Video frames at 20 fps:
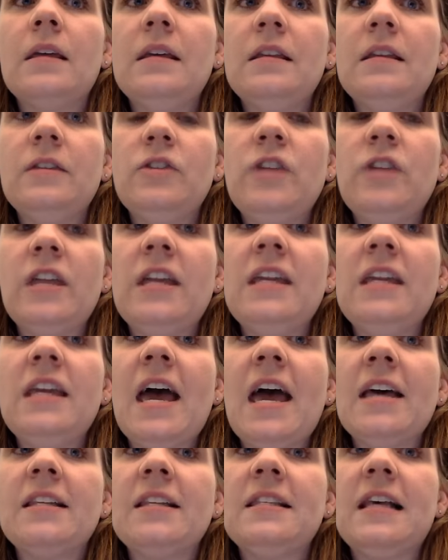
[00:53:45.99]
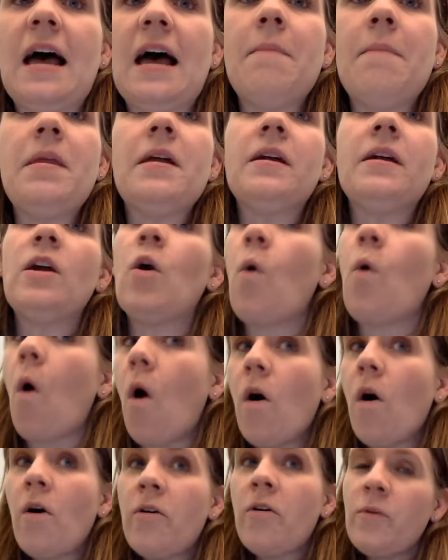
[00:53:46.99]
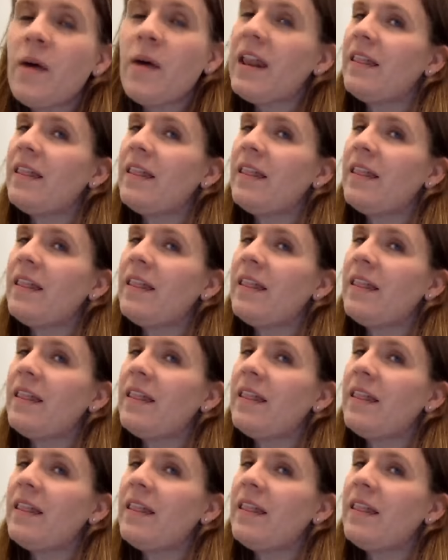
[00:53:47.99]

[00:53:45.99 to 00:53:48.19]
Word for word: Jenny, yes, I'm going to go all the way to the